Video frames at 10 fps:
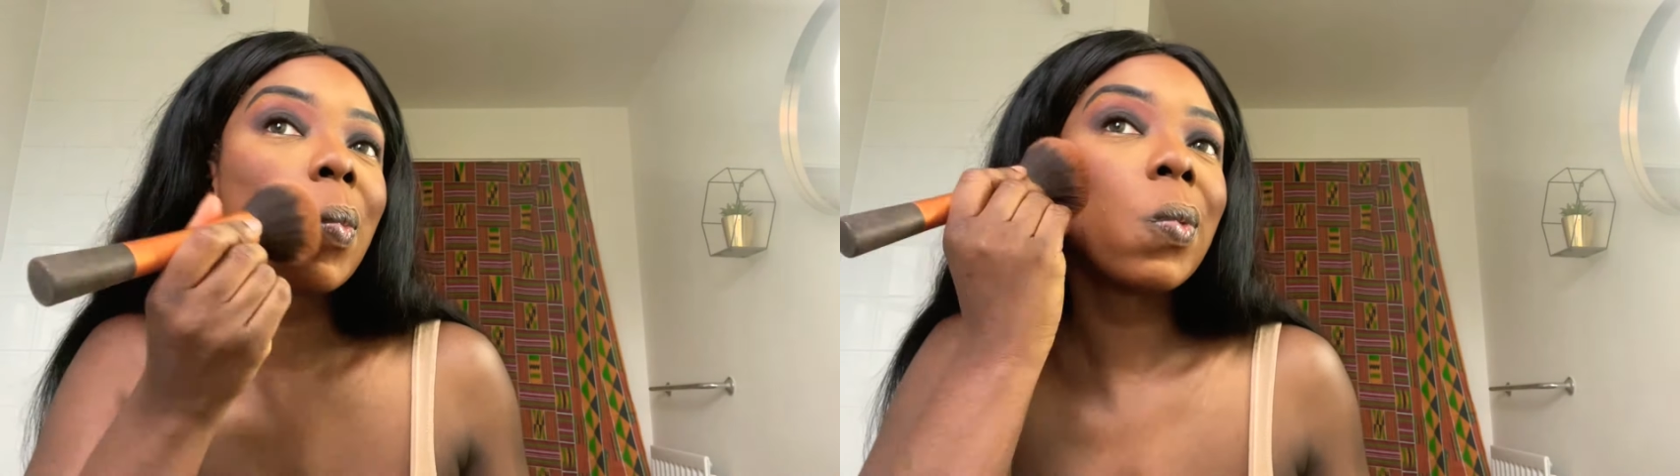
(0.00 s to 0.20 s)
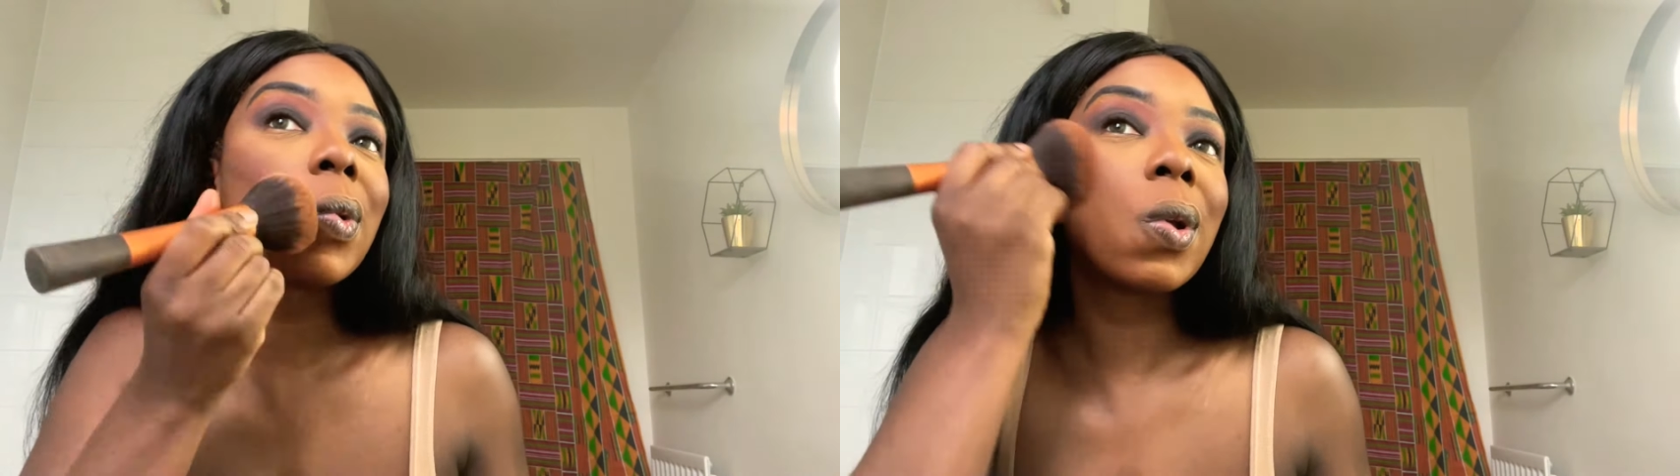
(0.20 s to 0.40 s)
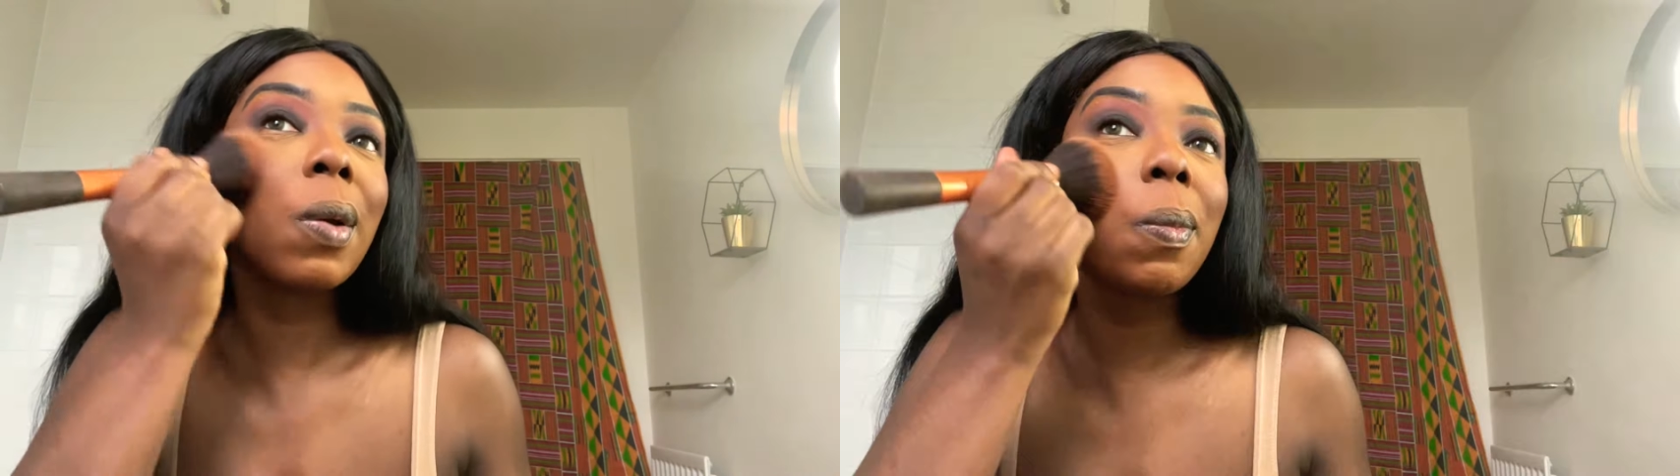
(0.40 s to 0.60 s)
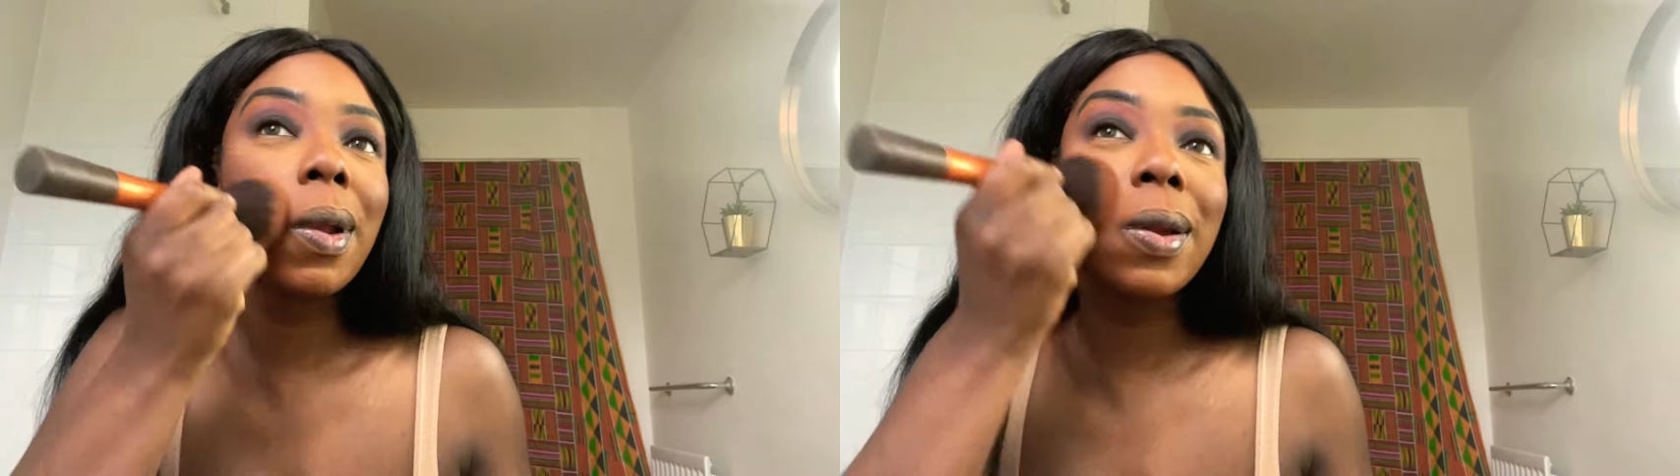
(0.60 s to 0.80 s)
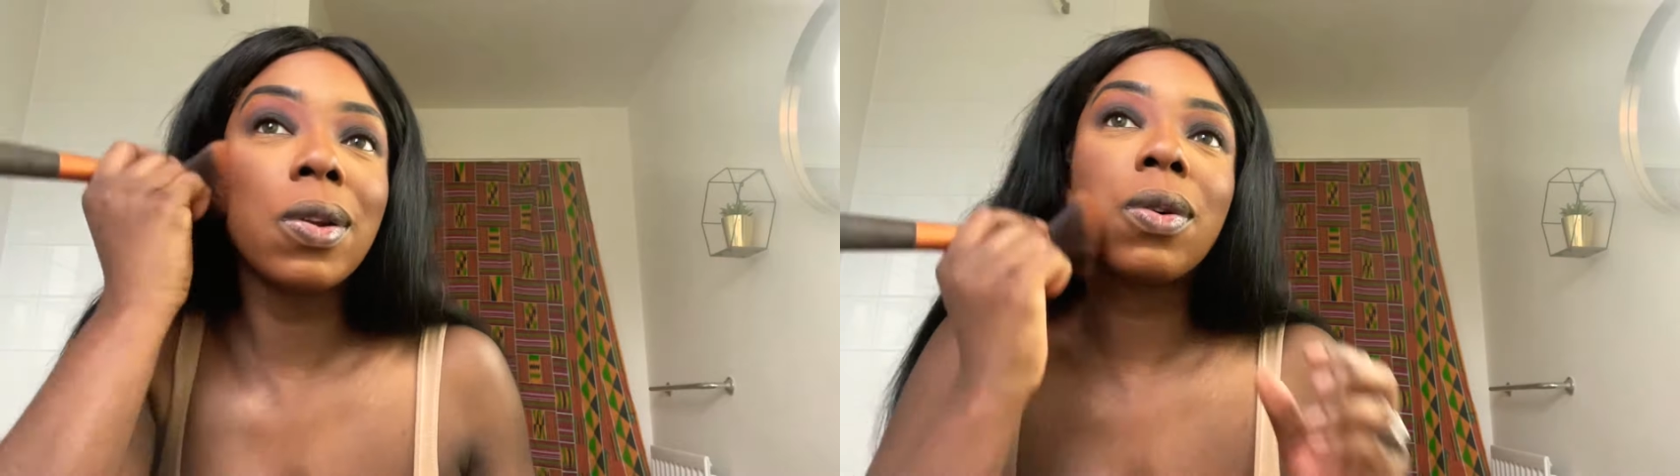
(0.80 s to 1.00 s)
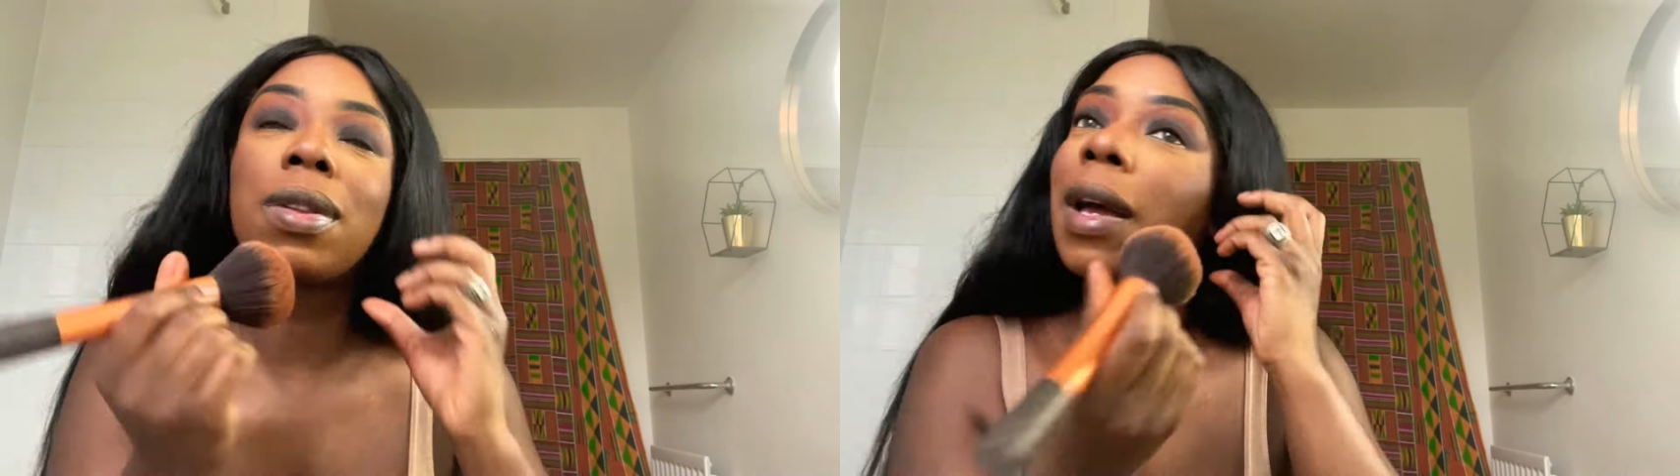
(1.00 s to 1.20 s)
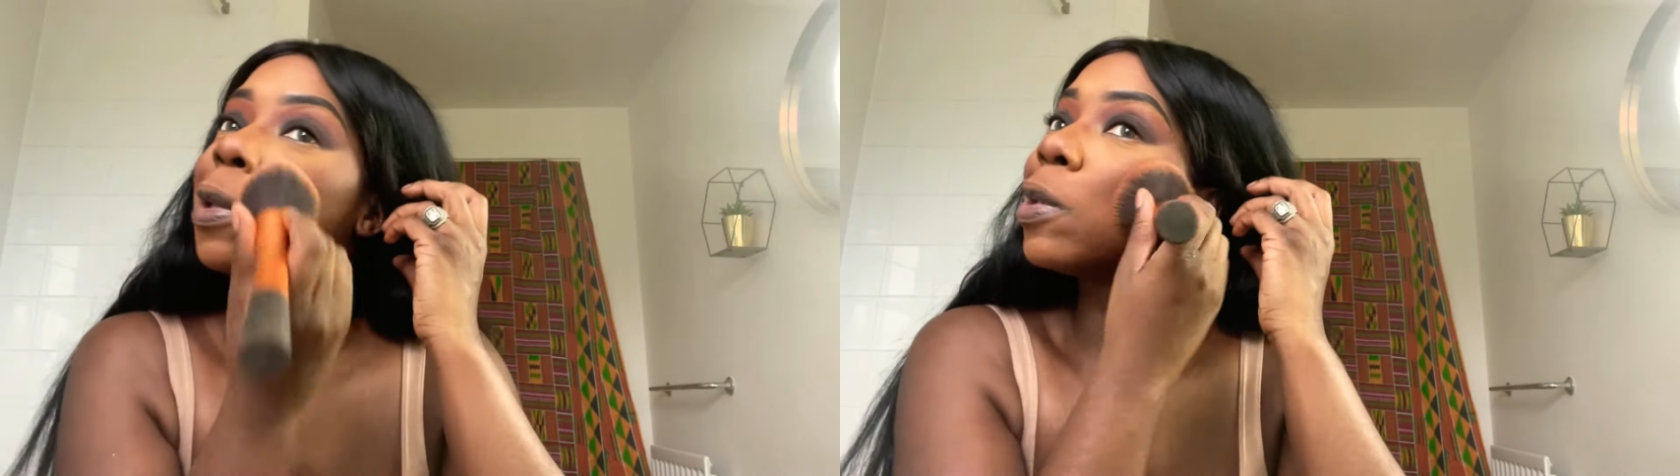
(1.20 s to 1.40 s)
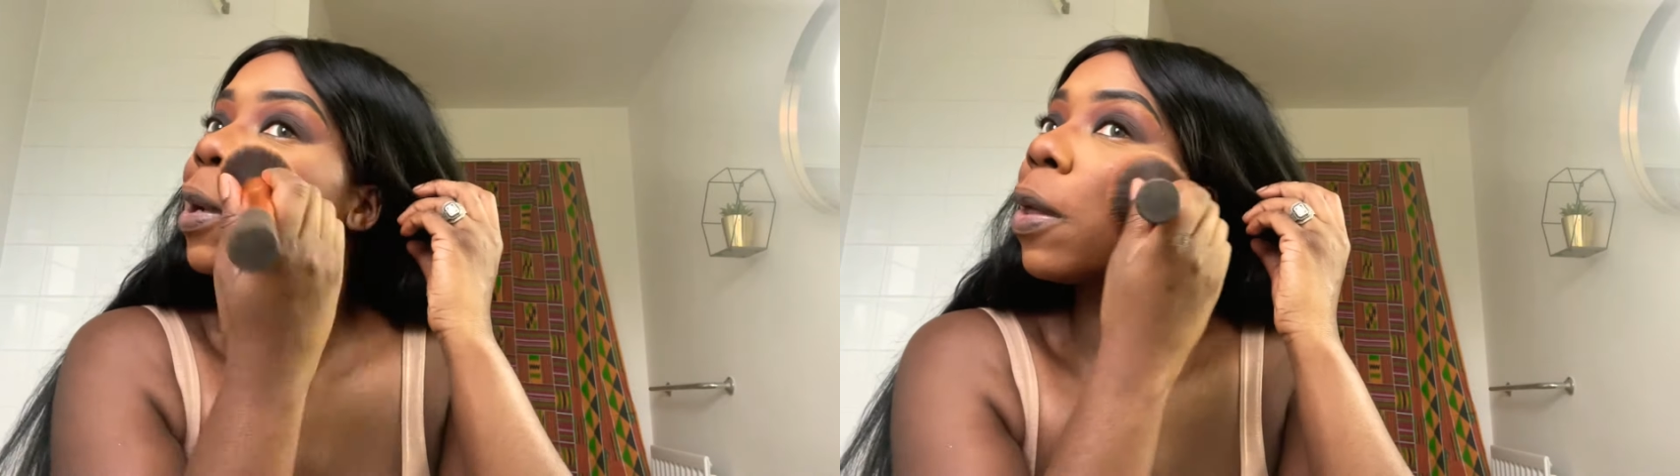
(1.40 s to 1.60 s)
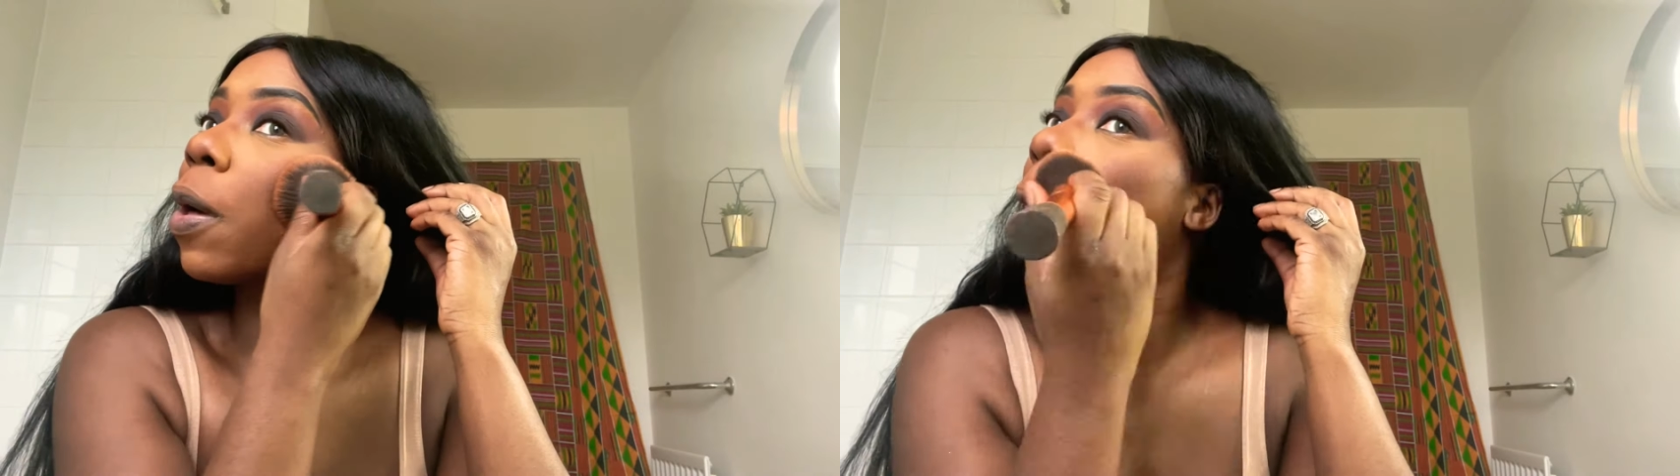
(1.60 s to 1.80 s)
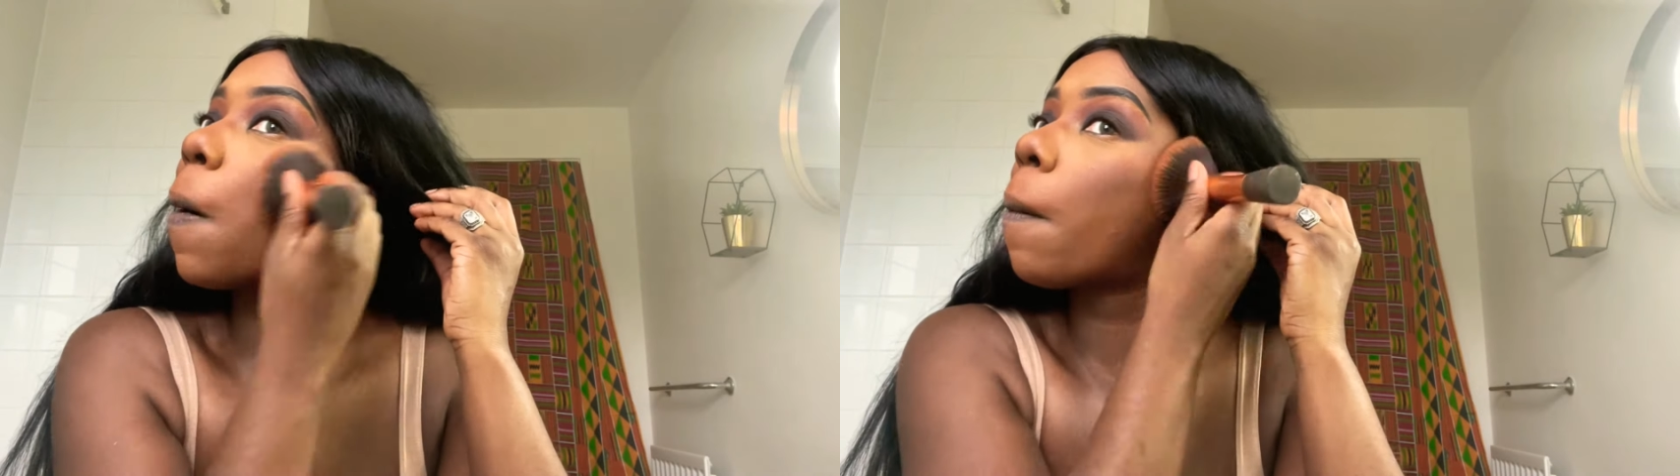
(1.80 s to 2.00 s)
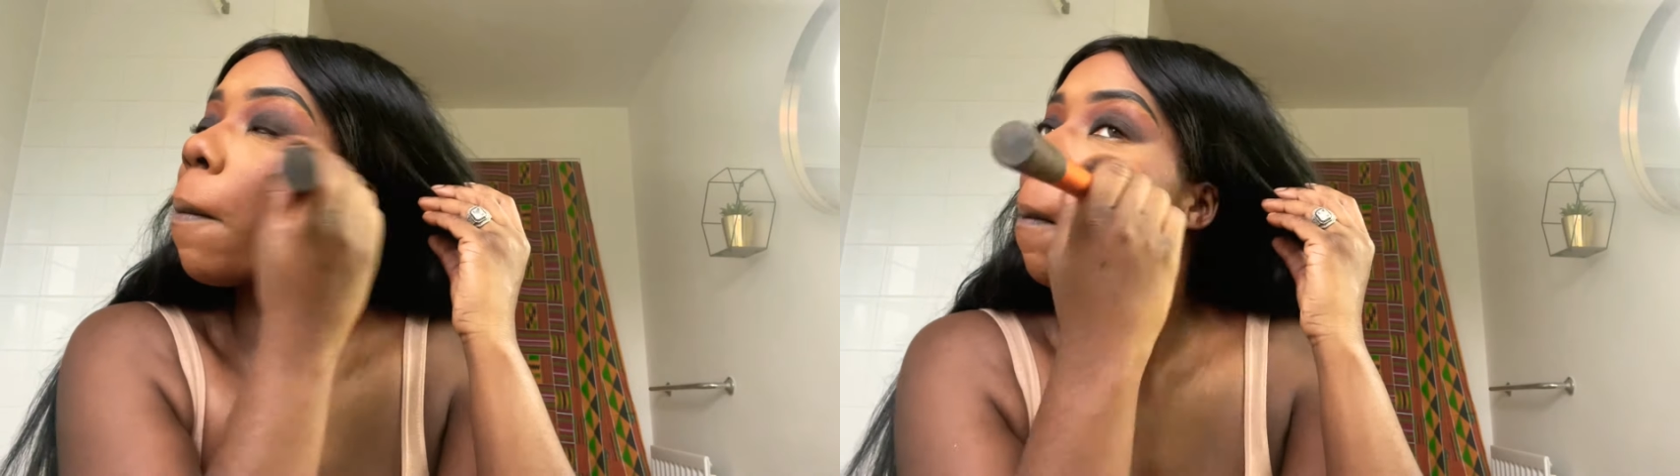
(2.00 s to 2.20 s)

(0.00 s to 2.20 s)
Just gonna blend all that in together